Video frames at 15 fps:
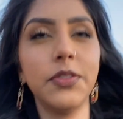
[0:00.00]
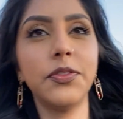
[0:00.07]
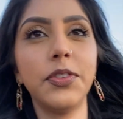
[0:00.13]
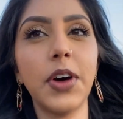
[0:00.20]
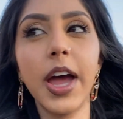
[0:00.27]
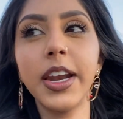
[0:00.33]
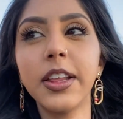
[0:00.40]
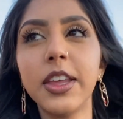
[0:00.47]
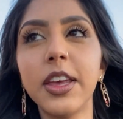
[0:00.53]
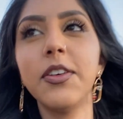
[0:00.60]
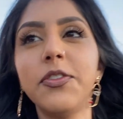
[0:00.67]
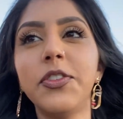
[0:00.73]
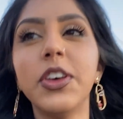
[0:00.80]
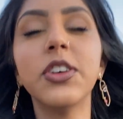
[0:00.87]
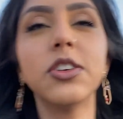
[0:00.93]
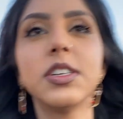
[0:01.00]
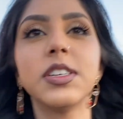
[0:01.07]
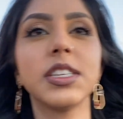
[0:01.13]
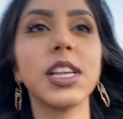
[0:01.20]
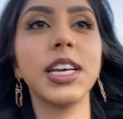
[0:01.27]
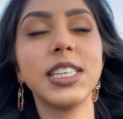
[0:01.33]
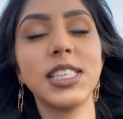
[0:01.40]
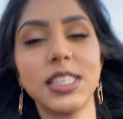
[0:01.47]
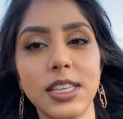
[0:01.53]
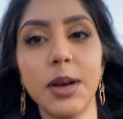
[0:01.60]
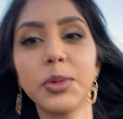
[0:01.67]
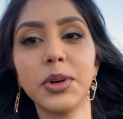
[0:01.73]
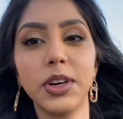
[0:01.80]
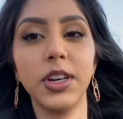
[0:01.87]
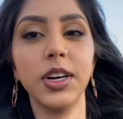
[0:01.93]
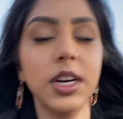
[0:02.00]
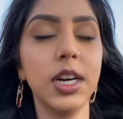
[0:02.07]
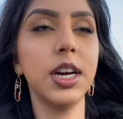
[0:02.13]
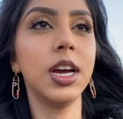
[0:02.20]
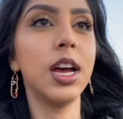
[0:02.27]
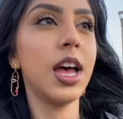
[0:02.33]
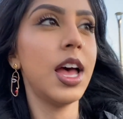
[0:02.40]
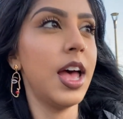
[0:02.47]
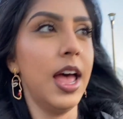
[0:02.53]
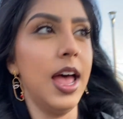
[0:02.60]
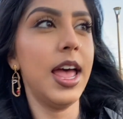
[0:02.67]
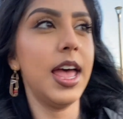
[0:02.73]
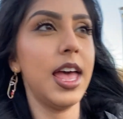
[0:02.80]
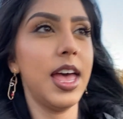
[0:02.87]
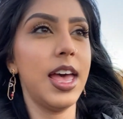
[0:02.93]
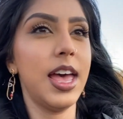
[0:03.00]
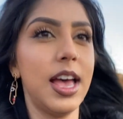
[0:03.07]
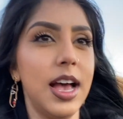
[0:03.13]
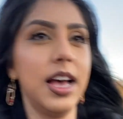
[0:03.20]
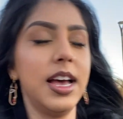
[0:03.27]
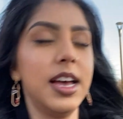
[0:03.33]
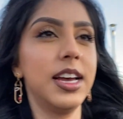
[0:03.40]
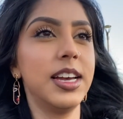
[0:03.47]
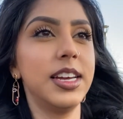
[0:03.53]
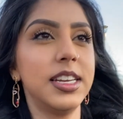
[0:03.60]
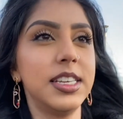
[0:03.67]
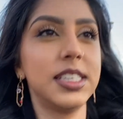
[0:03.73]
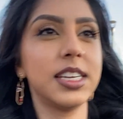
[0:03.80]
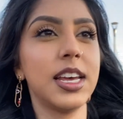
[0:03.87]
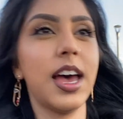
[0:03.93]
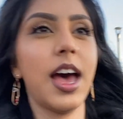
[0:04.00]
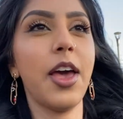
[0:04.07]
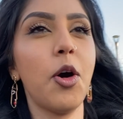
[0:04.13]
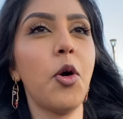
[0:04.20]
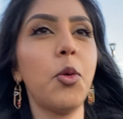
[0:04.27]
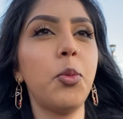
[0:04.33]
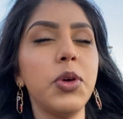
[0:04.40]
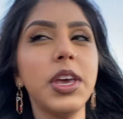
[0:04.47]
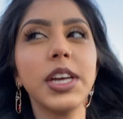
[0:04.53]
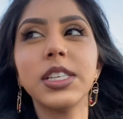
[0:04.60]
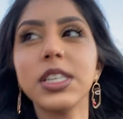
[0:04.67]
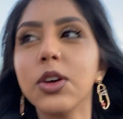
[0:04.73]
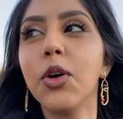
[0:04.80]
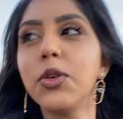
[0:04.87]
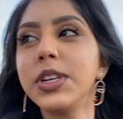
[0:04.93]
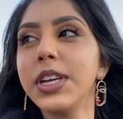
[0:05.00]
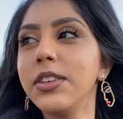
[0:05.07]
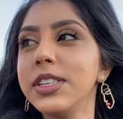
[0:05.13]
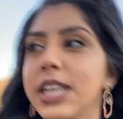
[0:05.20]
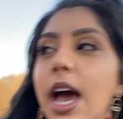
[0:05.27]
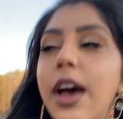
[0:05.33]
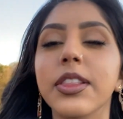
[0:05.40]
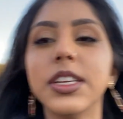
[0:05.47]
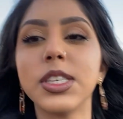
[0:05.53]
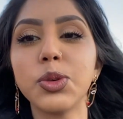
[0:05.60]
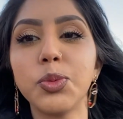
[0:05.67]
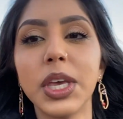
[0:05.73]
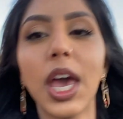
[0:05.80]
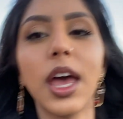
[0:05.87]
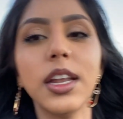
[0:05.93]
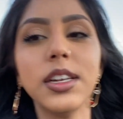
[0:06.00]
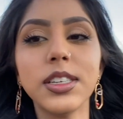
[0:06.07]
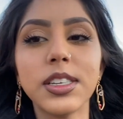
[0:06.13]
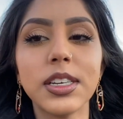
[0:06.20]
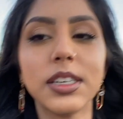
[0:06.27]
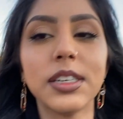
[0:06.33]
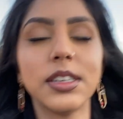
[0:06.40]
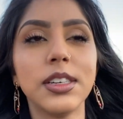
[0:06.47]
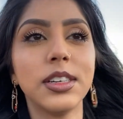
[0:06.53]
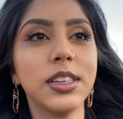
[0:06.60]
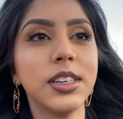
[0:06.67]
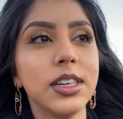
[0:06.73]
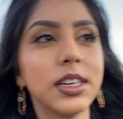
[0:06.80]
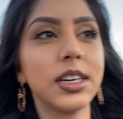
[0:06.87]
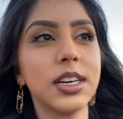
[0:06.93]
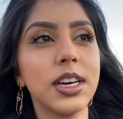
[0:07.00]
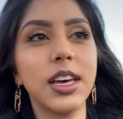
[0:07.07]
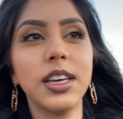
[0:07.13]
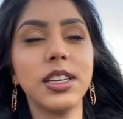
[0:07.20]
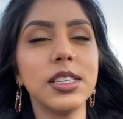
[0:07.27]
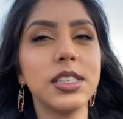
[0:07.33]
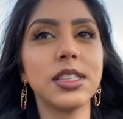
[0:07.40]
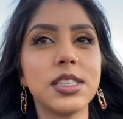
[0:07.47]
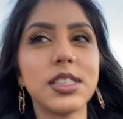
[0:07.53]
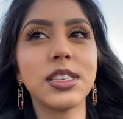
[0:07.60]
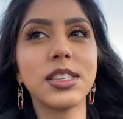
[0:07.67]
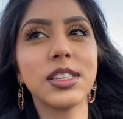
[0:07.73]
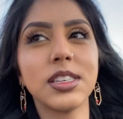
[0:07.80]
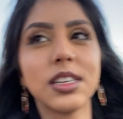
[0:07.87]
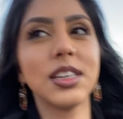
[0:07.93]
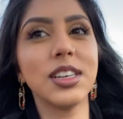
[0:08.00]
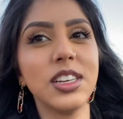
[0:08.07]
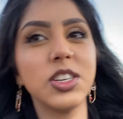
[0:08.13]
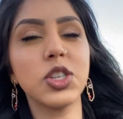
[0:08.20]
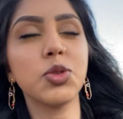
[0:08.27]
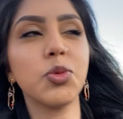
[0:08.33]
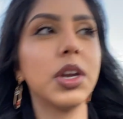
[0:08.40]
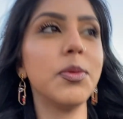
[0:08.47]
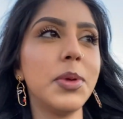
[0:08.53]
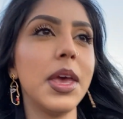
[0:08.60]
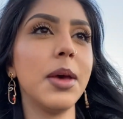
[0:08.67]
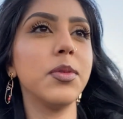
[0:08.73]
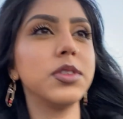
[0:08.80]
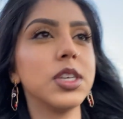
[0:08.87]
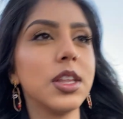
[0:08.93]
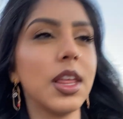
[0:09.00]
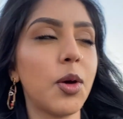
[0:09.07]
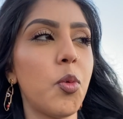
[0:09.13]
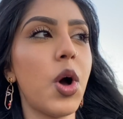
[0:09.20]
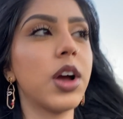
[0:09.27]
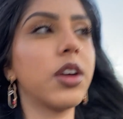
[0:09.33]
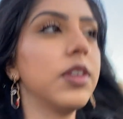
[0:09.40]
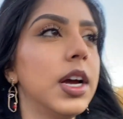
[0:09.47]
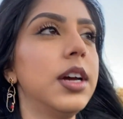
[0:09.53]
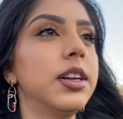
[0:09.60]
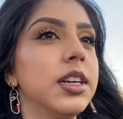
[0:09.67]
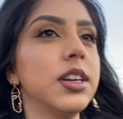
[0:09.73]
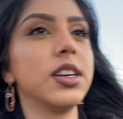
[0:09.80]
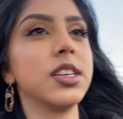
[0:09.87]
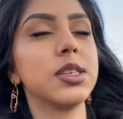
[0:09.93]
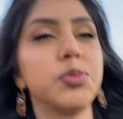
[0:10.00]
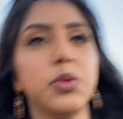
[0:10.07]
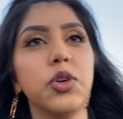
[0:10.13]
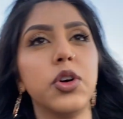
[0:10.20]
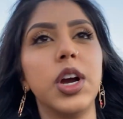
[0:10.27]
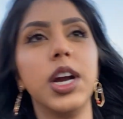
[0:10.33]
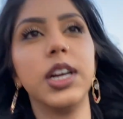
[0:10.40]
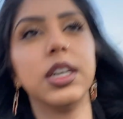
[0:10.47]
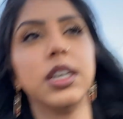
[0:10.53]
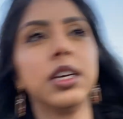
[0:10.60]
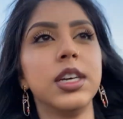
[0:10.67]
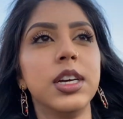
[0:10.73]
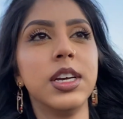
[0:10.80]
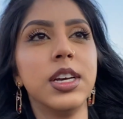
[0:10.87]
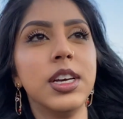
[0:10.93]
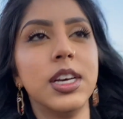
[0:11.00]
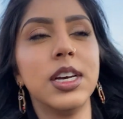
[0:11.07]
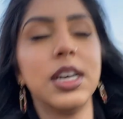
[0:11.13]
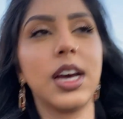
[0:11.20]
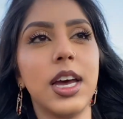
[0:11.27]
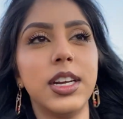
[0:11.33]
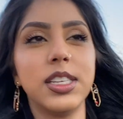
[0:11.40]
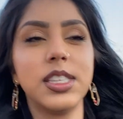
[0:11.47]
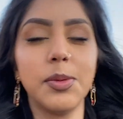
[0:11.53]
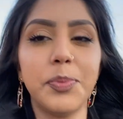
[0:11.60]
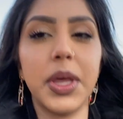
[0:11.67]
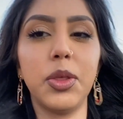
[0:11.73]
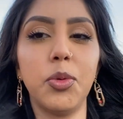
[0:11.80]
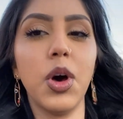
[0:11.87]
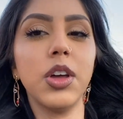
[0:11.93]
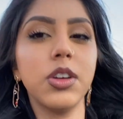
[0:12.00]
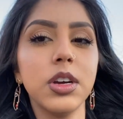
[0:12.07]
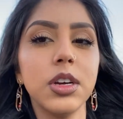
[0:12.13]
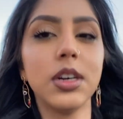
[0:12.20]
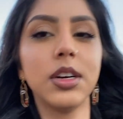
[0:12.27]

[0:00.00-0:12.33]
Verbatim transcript: Finally feels like summer. And I hope we get to go downtown this weekend because I just want to be able to like walk around and explore and kind of sit by the water,